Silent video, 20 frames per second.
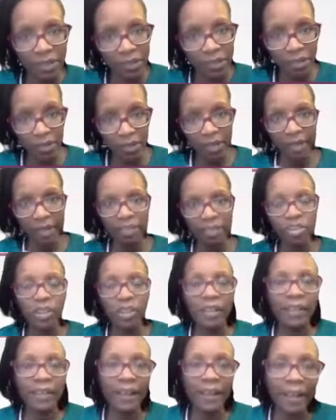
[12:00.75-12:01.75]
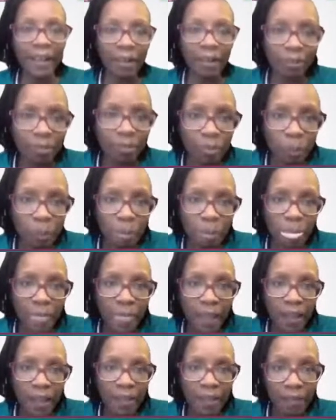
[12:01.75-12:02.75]
is not actually um,
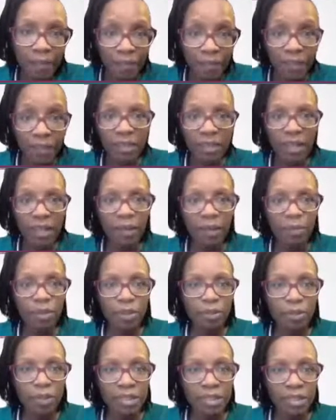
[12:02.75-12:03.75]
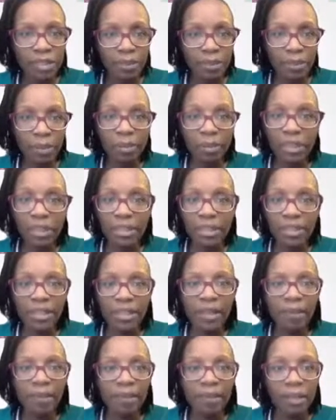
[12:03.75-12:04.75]
uh, field, uh, which means that probably it's
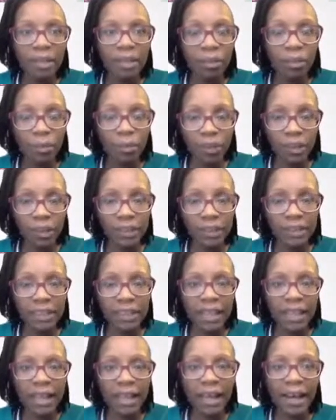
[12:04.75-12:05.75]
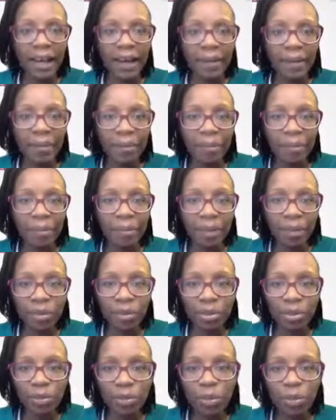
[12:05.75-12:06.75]
um, in the works. Um, but
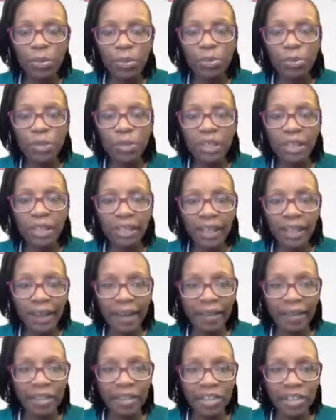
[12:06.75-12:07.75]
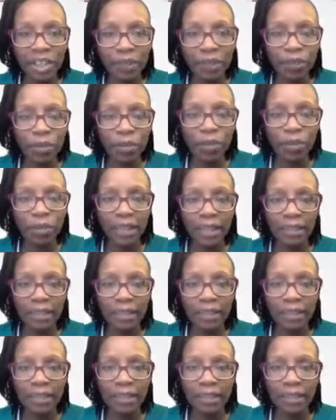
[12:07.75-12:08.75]
also, what was really encouraging, if you look at
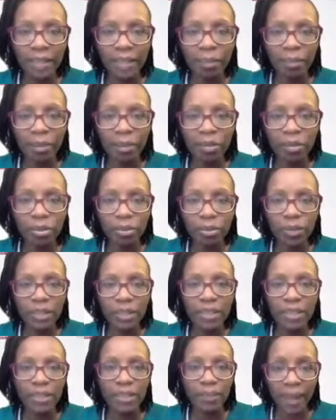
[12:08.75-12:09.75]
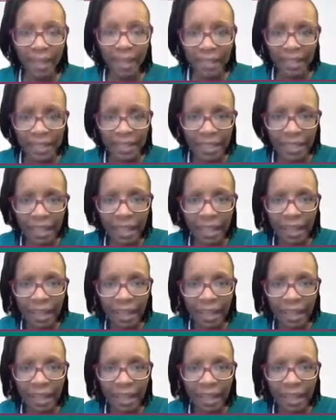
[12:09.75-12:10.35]
the table towards the right,